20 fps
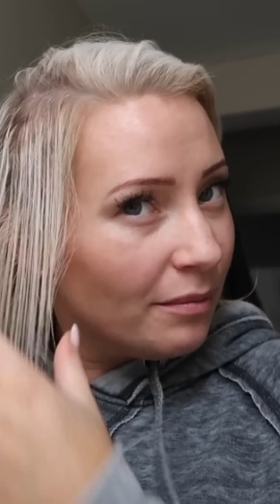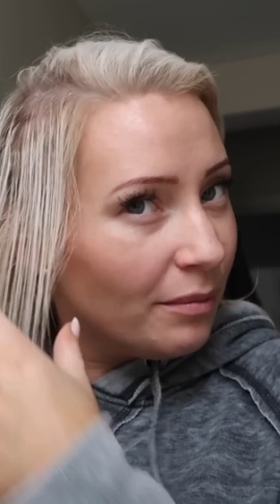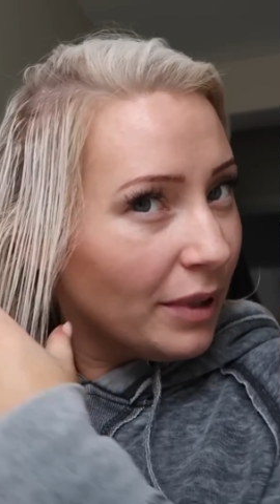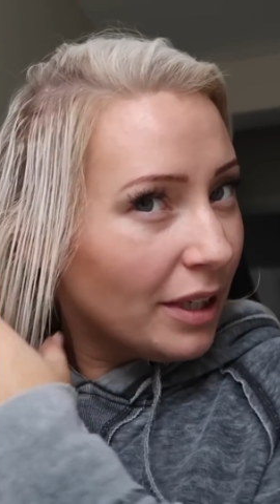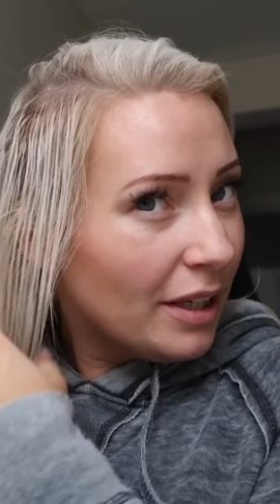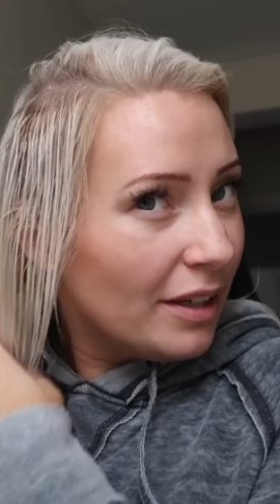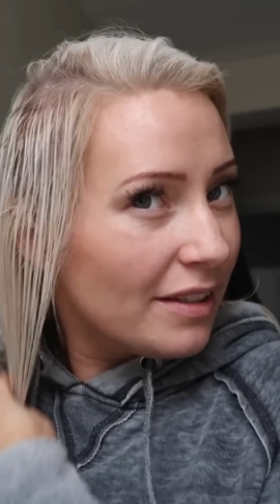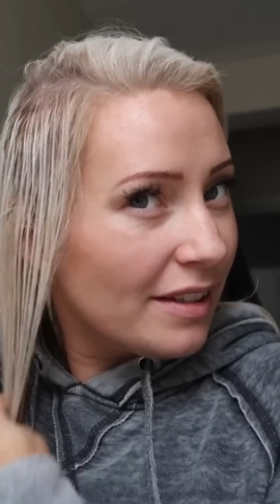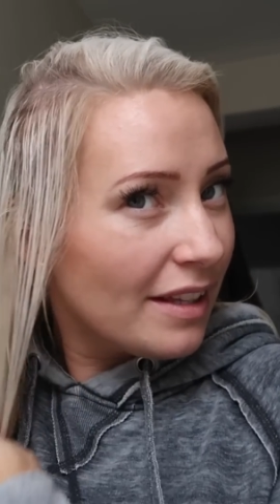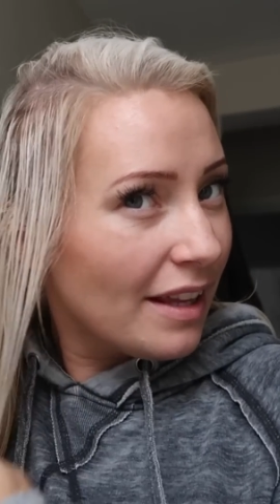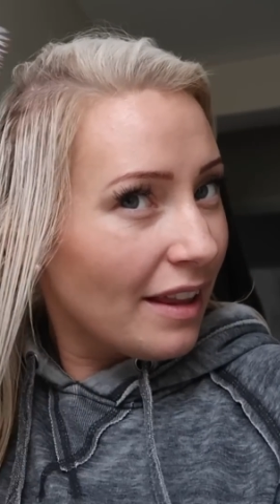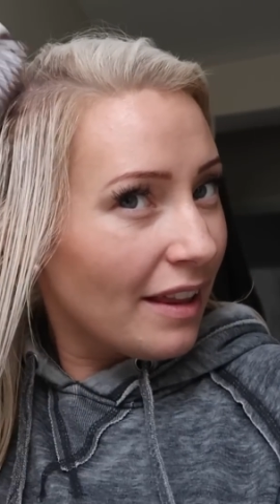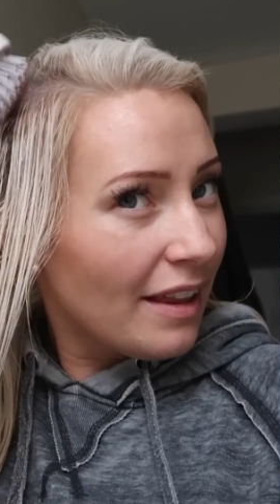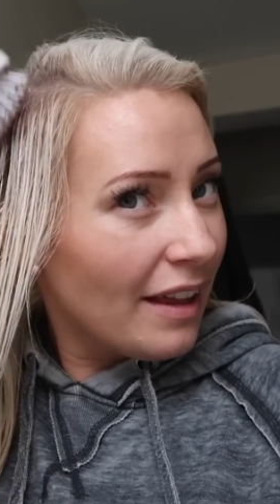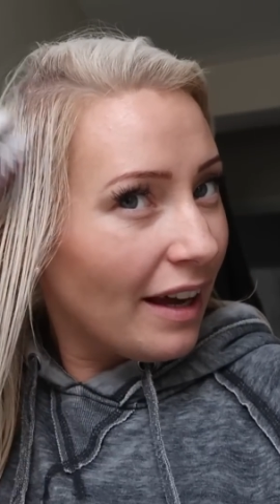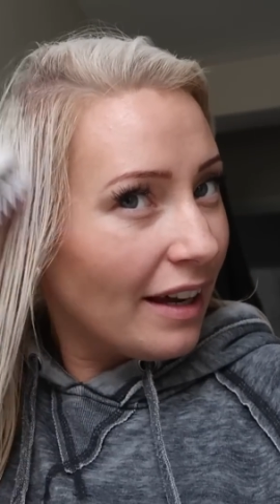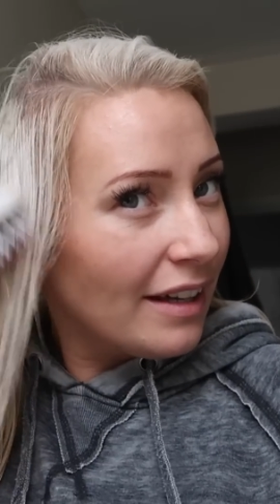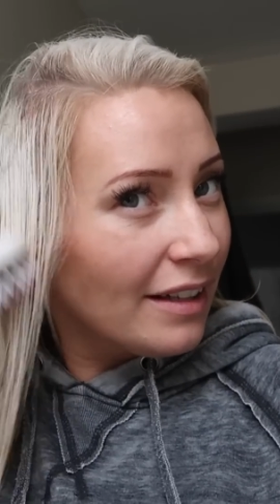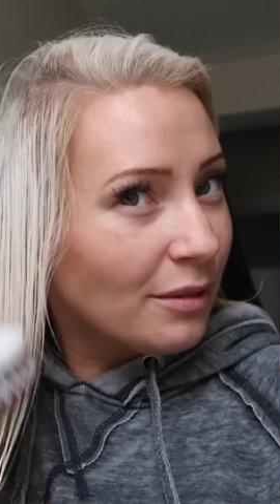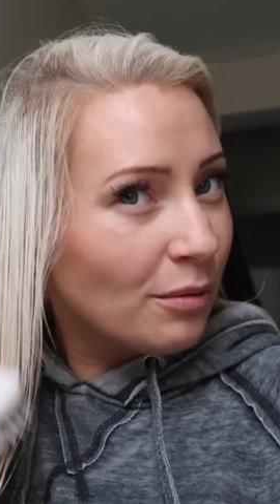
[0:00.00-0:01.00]

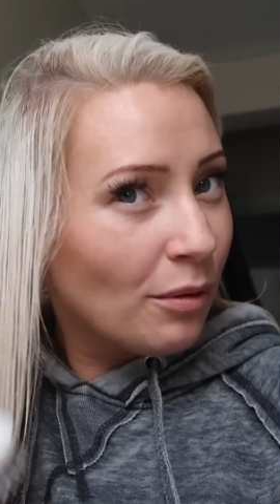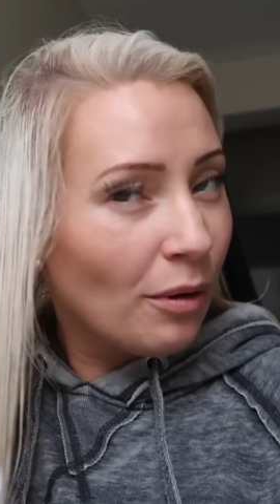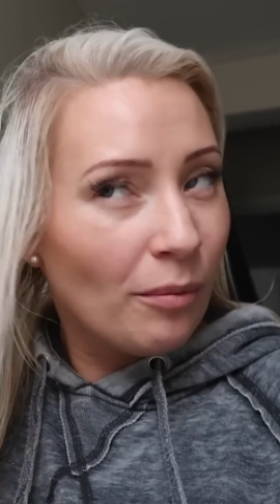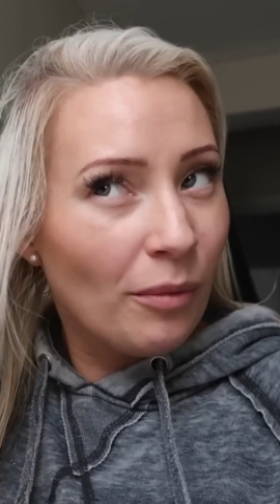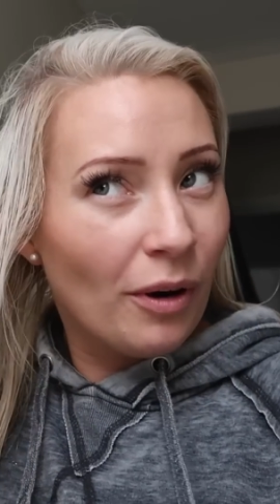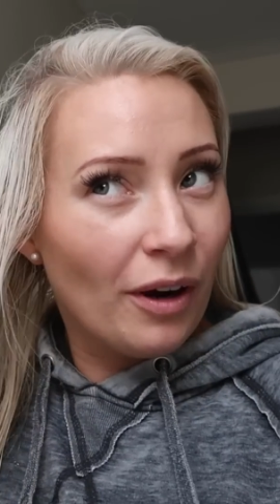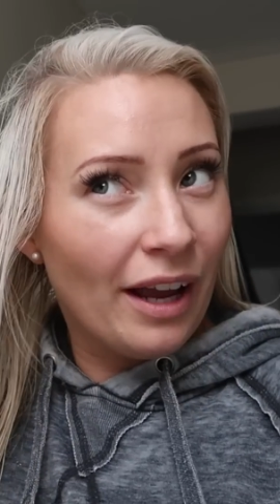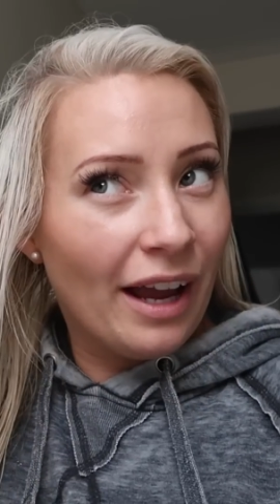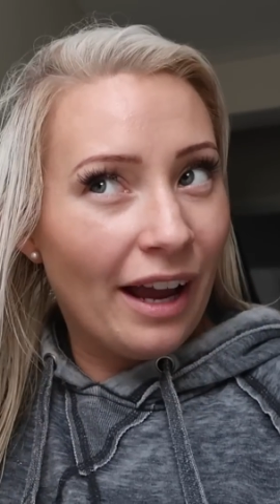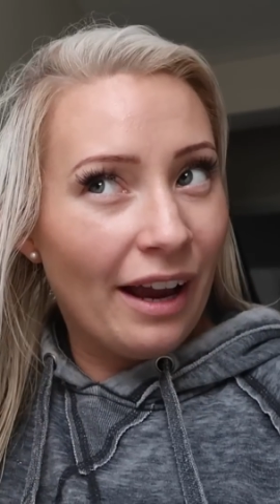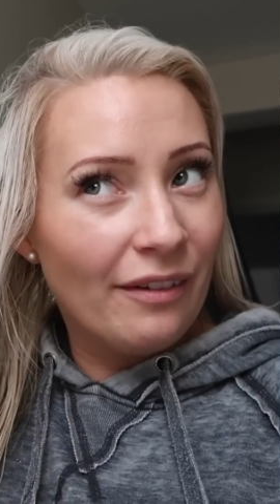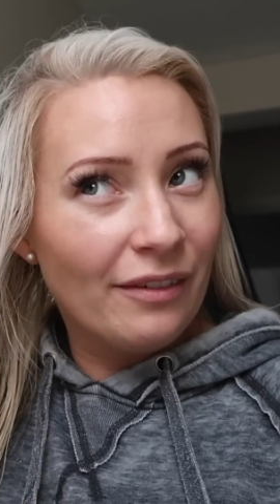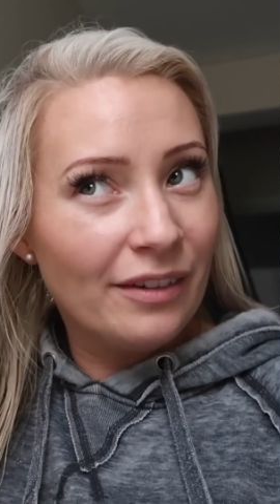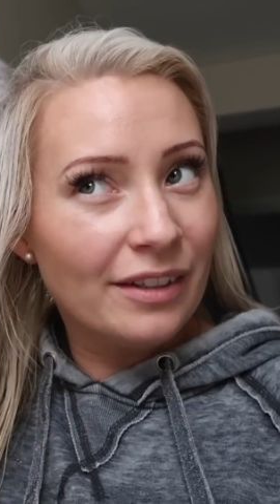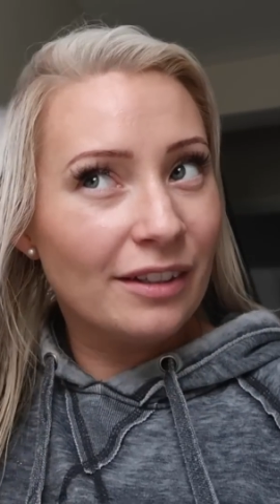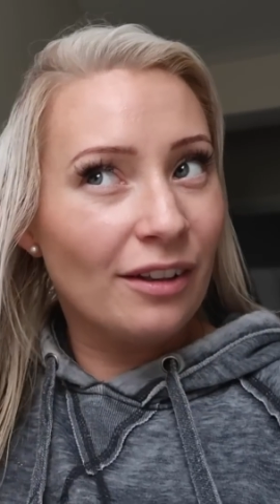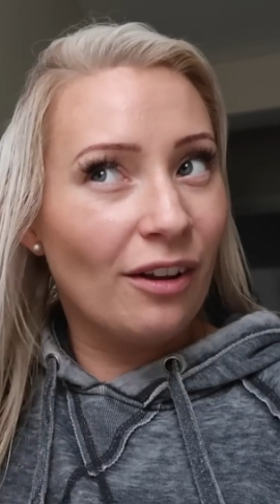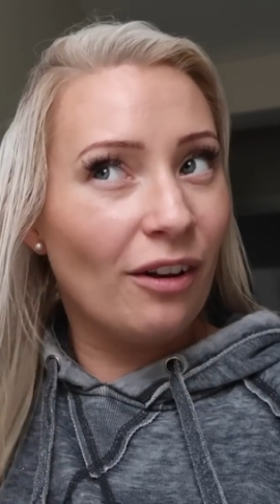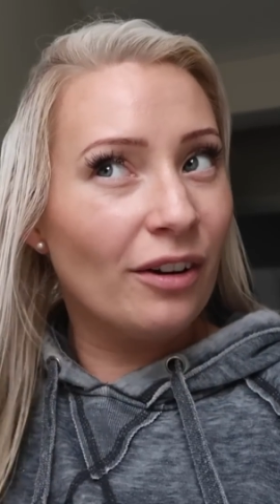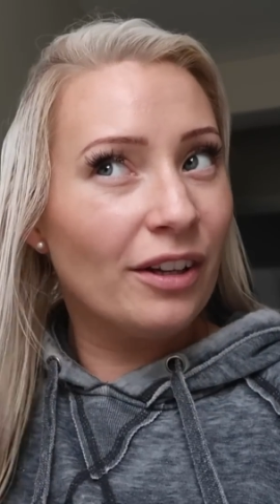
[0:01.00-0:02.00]
that is what my hair
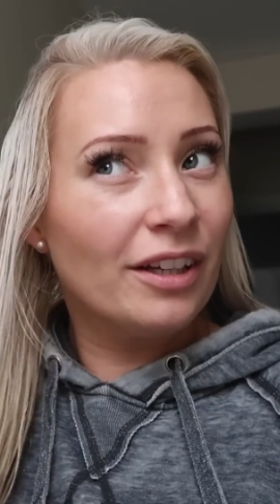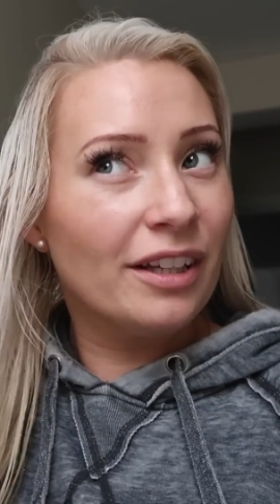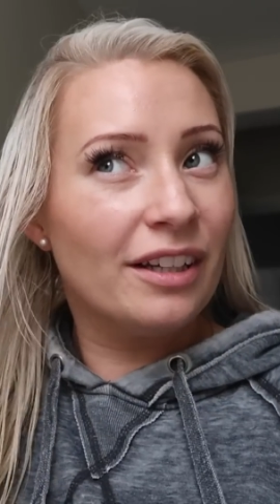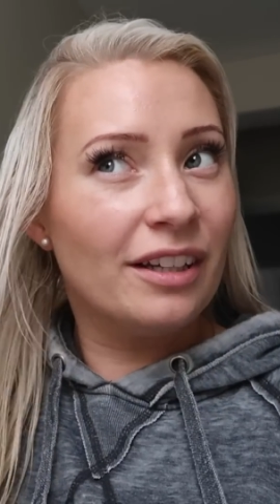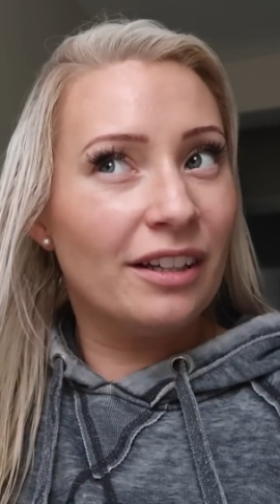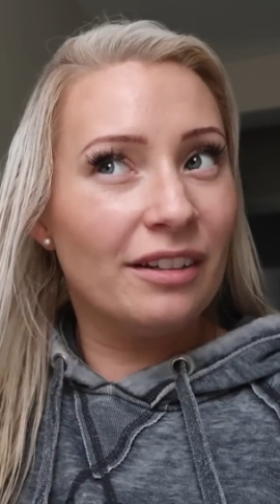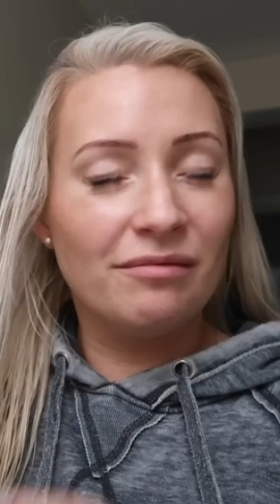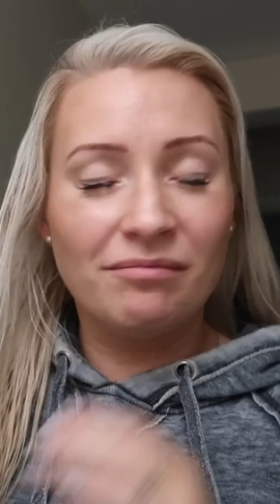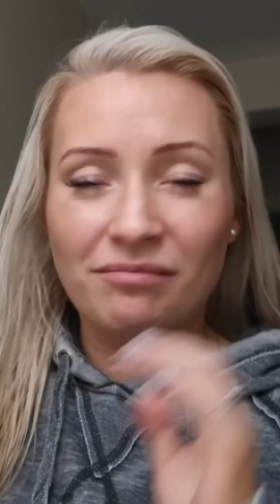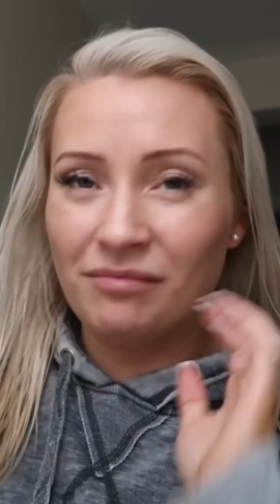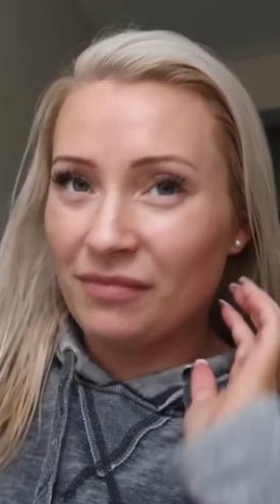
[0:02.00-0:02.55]
is like.